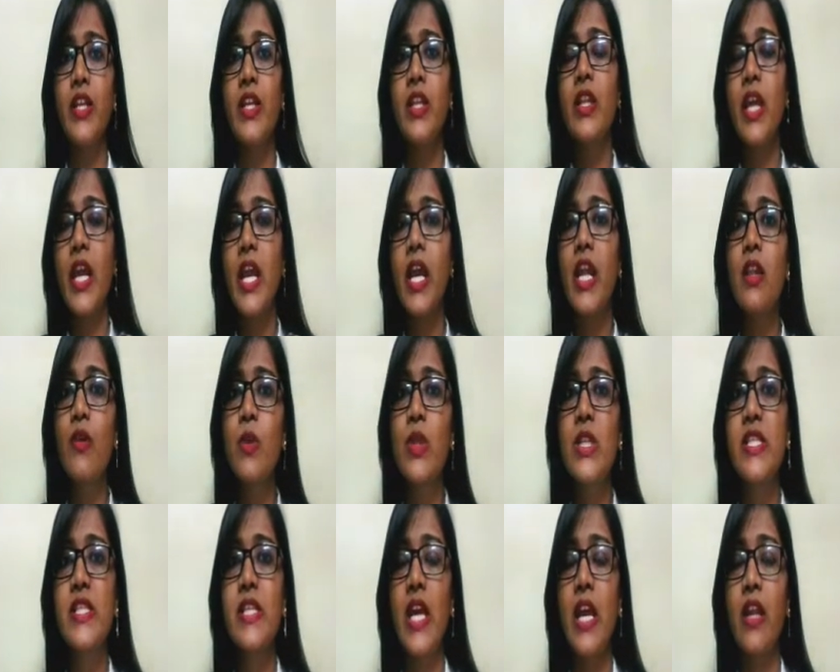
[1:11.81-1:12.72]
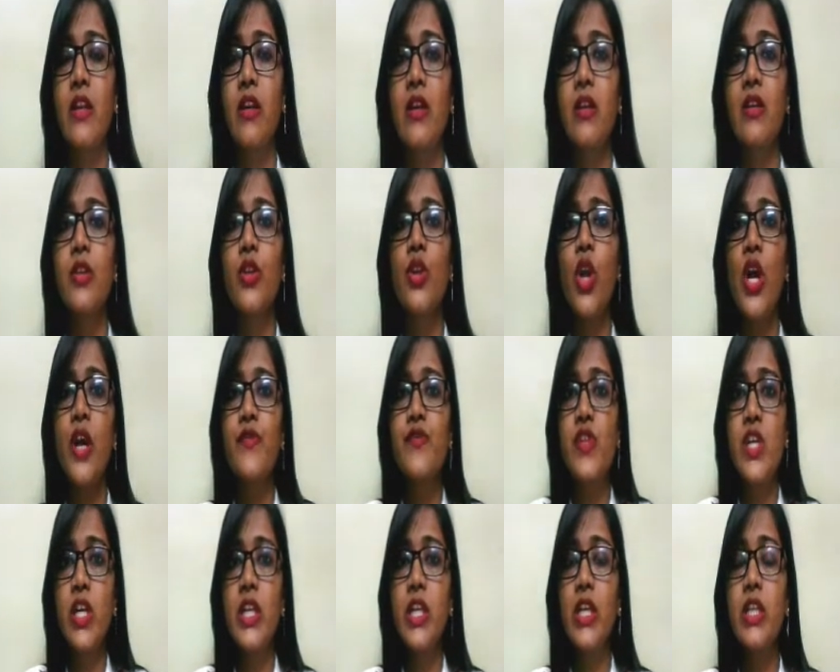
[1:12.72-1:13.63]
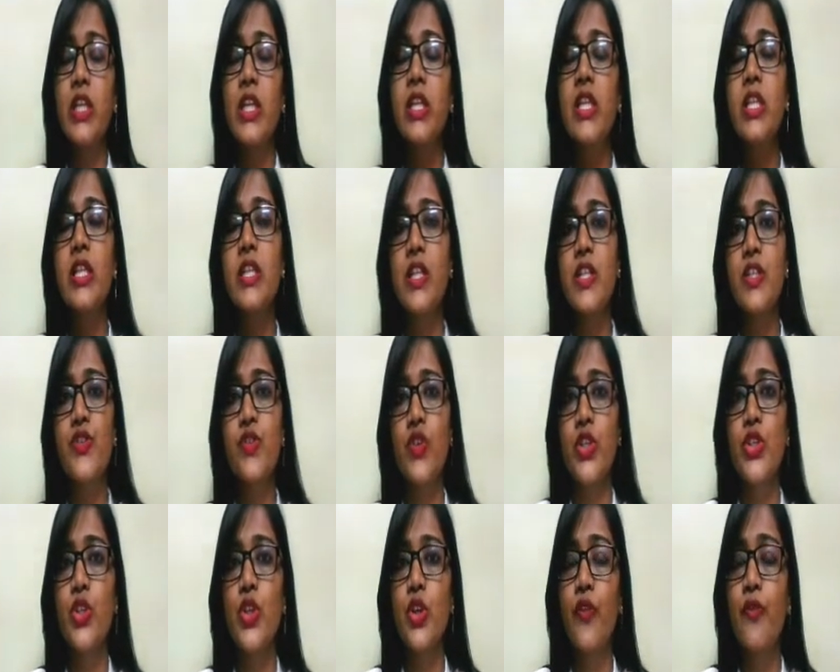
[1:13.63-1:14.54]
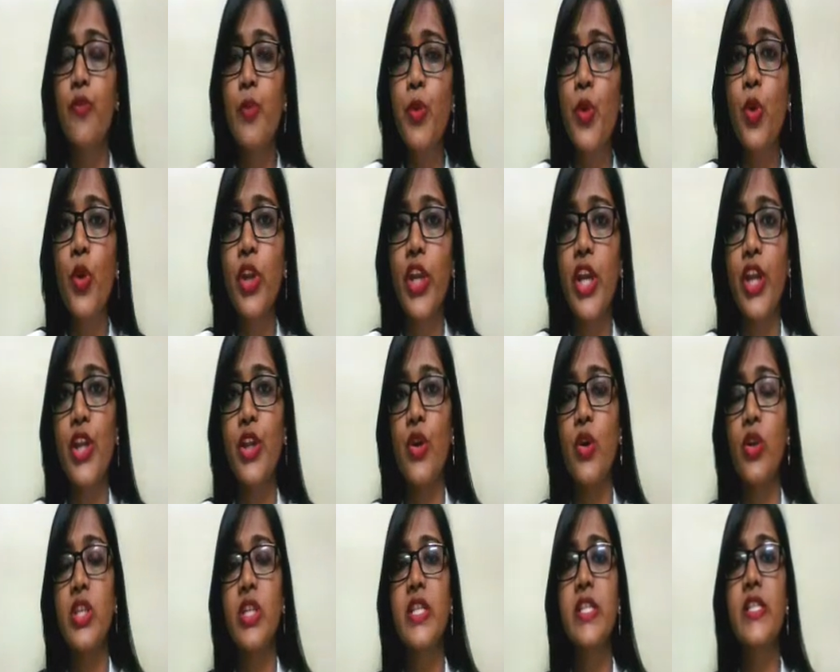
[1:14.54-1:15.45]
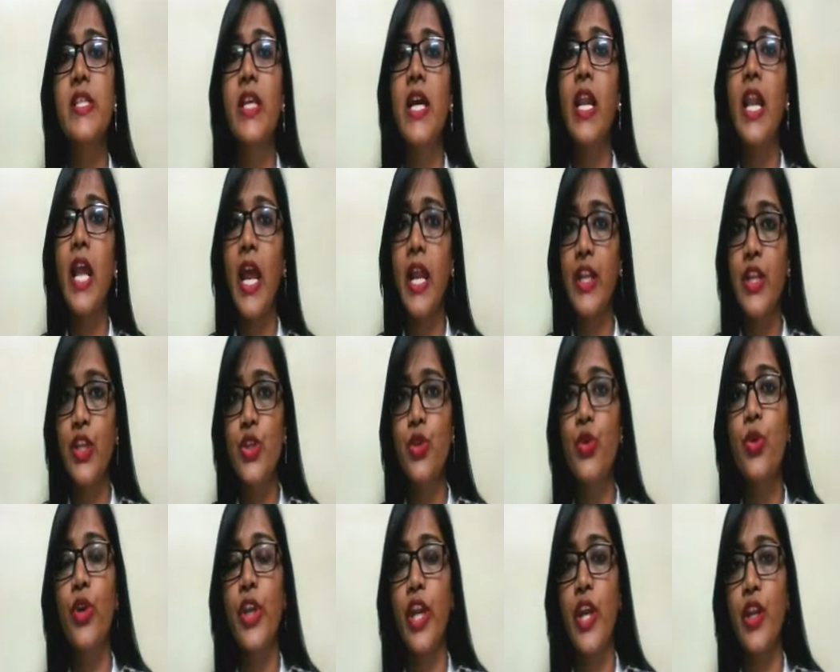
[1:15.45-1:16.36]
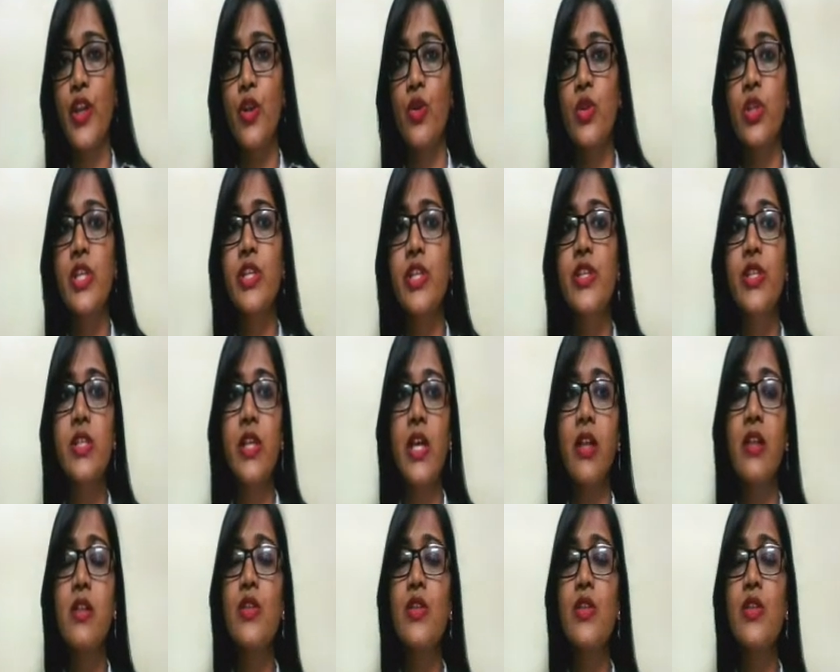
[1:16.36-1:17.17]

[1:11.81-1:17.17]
In the 11th standard you have studied the detailed structure of prokaryotic cell and the eukaryotic cell.